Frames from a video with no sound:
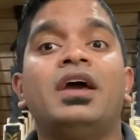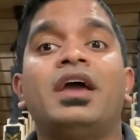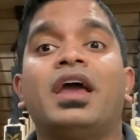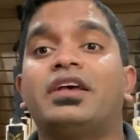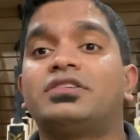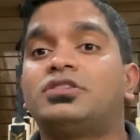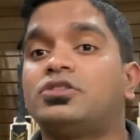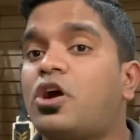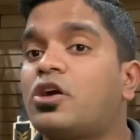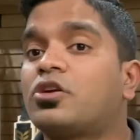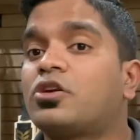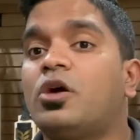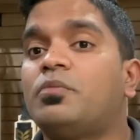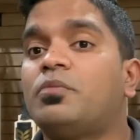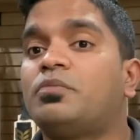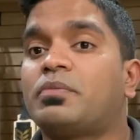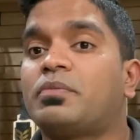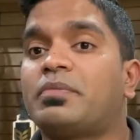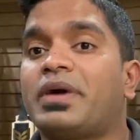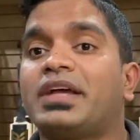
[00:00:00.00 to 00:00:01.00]
is not
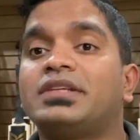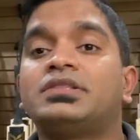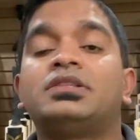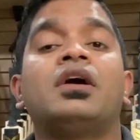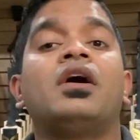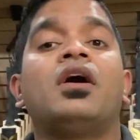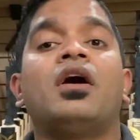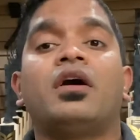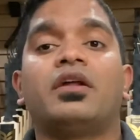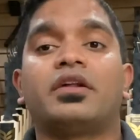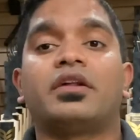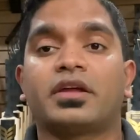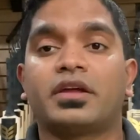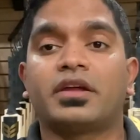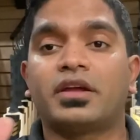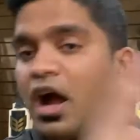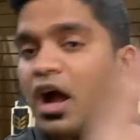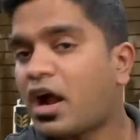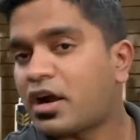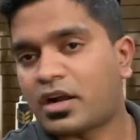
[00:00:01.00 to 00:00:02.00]
compromised
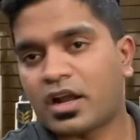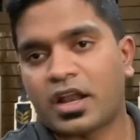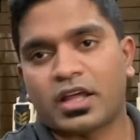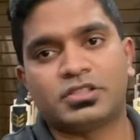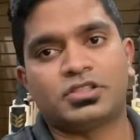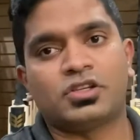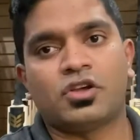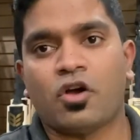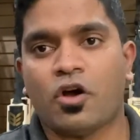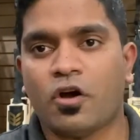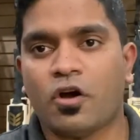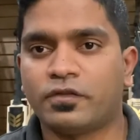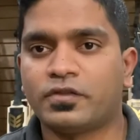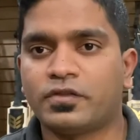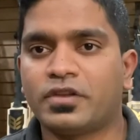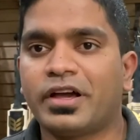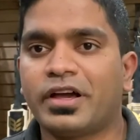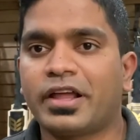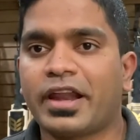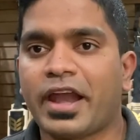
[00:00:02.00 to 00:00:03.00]
regardless of the
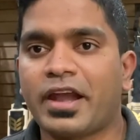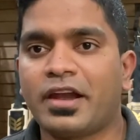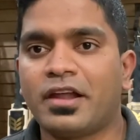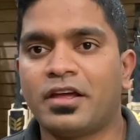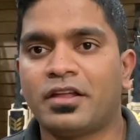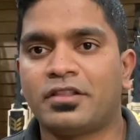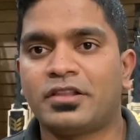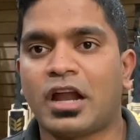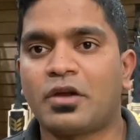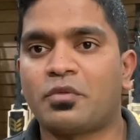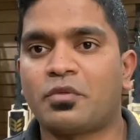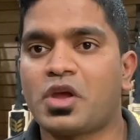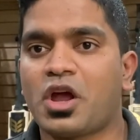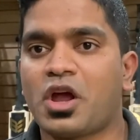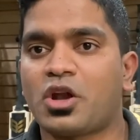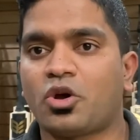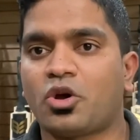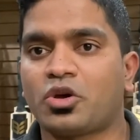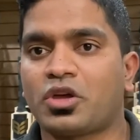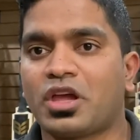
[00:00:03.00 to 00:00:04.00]
grade that we are
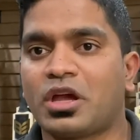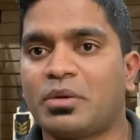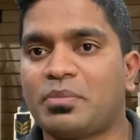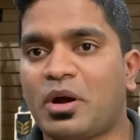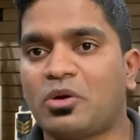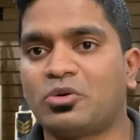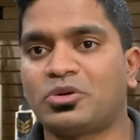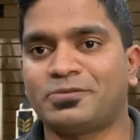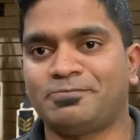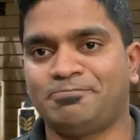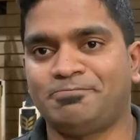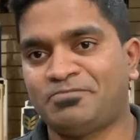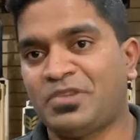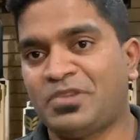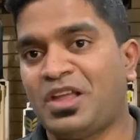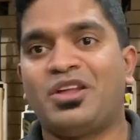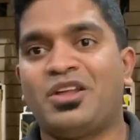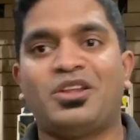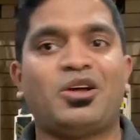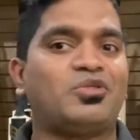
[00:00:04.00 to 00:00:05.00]
talking about.
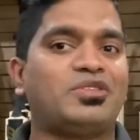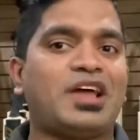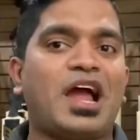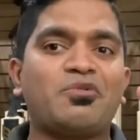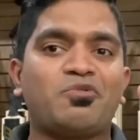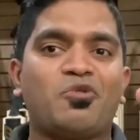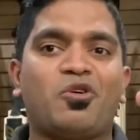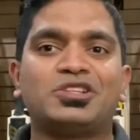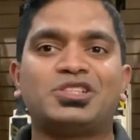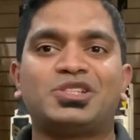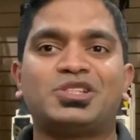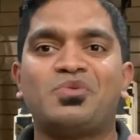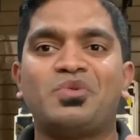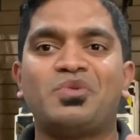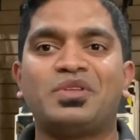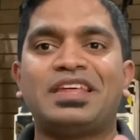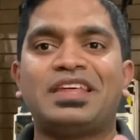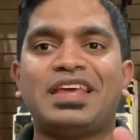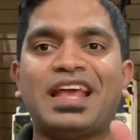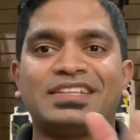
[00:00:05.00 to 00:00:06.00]
Now, that was with
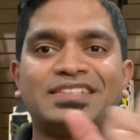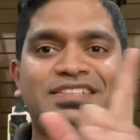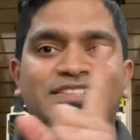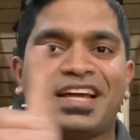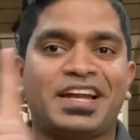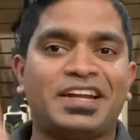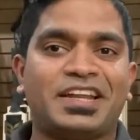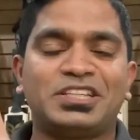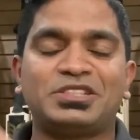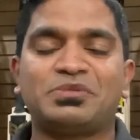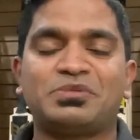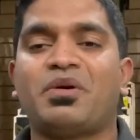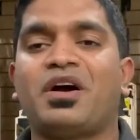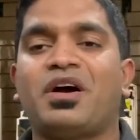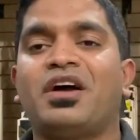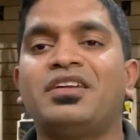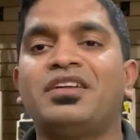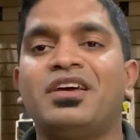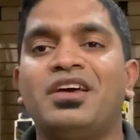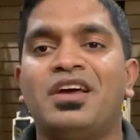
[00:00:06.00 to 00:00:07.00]
the aesthetics part.
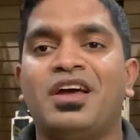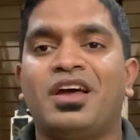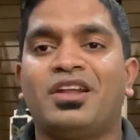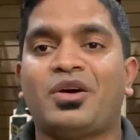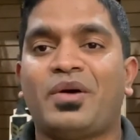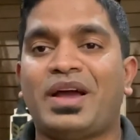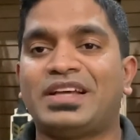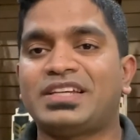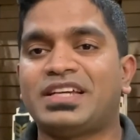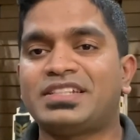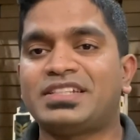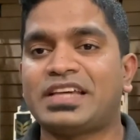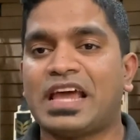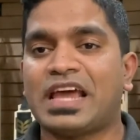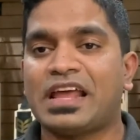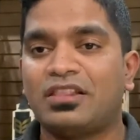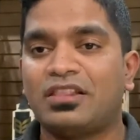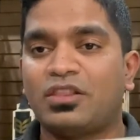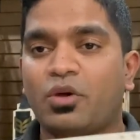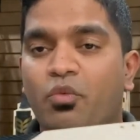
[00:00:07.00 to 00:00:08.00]
Now, as I said,
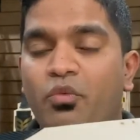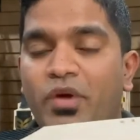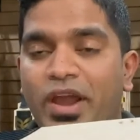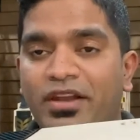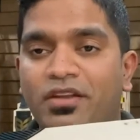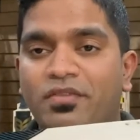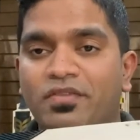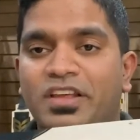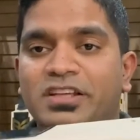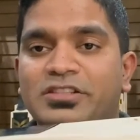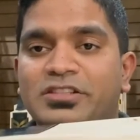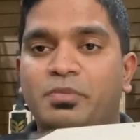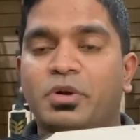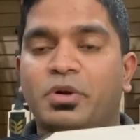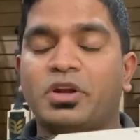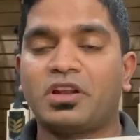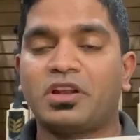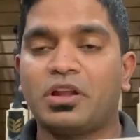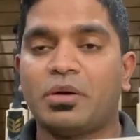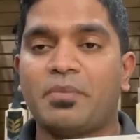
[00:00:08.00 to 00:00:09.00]
weight on this
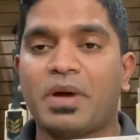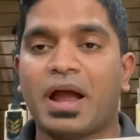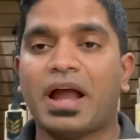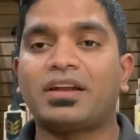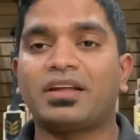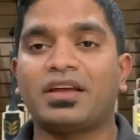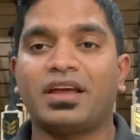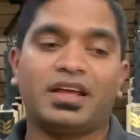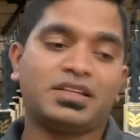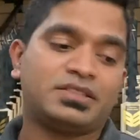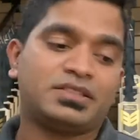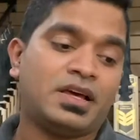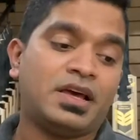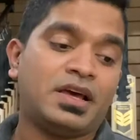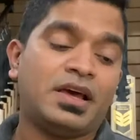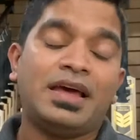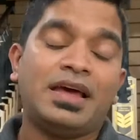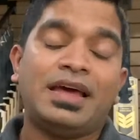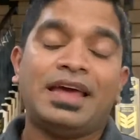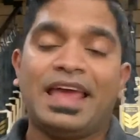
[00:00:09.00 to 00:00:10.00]
particular bat is
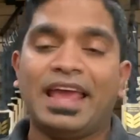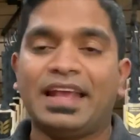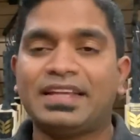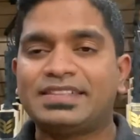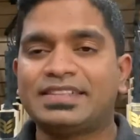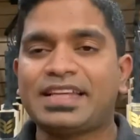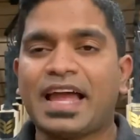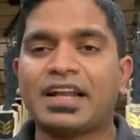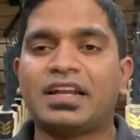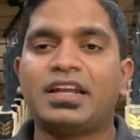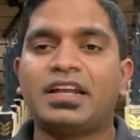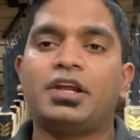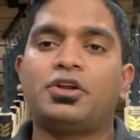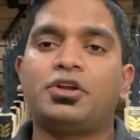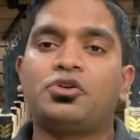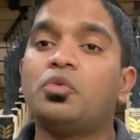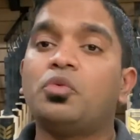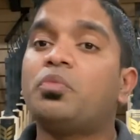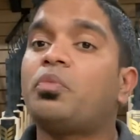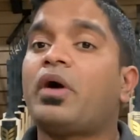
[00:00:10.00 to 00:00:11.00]
exactly
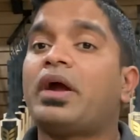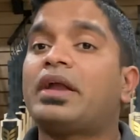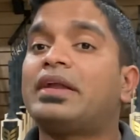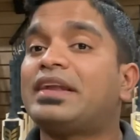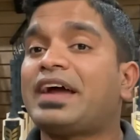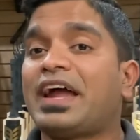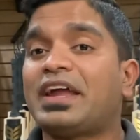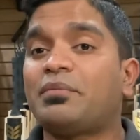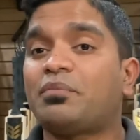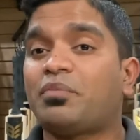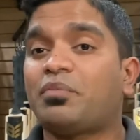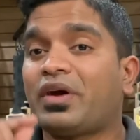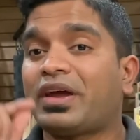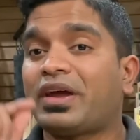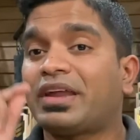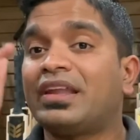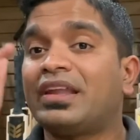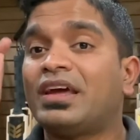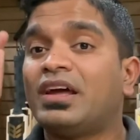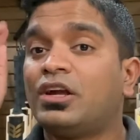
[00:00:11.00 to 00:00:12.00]

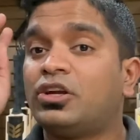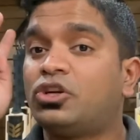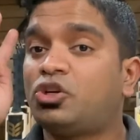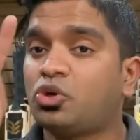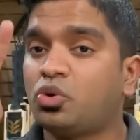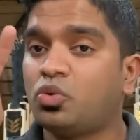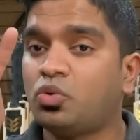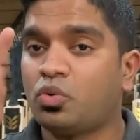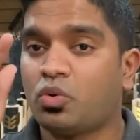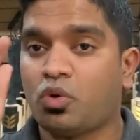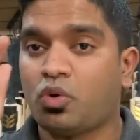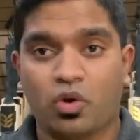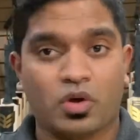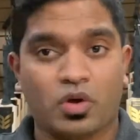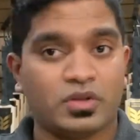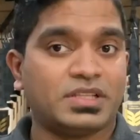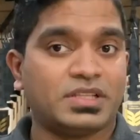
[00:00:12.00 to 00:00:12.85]
2.9.2 on the